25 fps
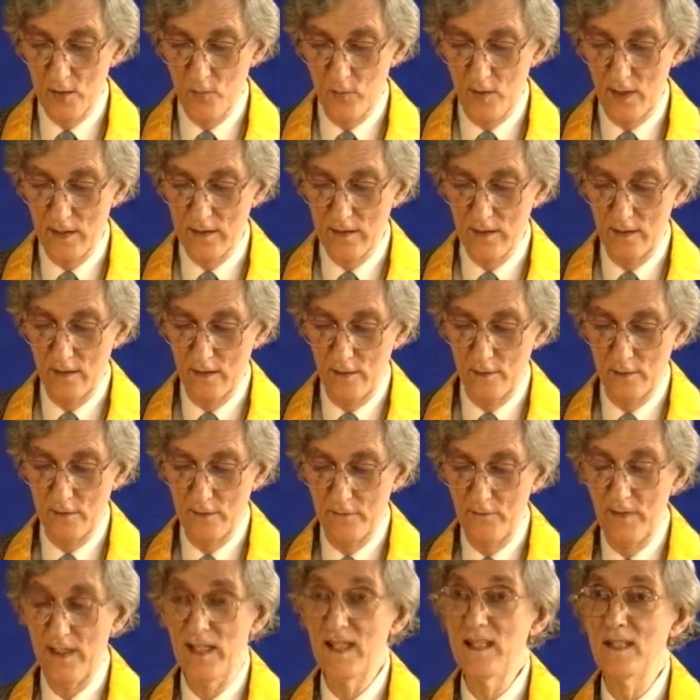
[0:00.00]
quite a lot
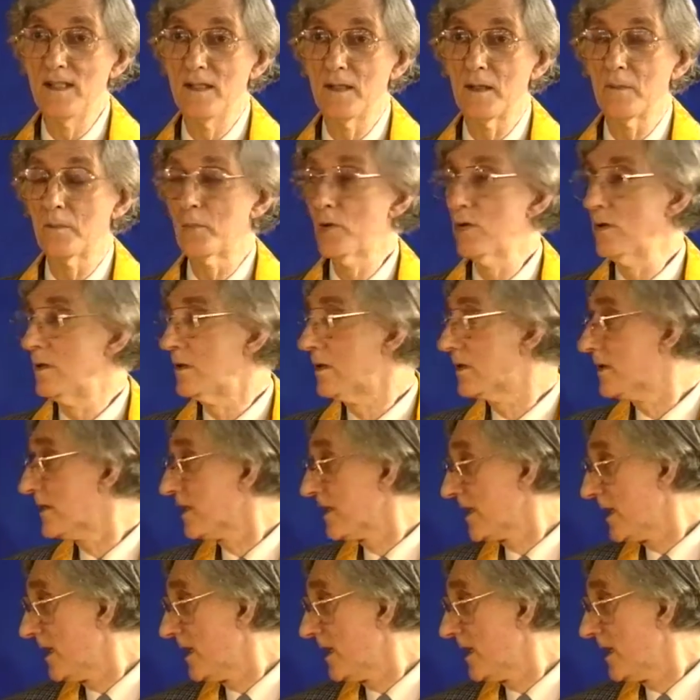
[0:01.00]
of input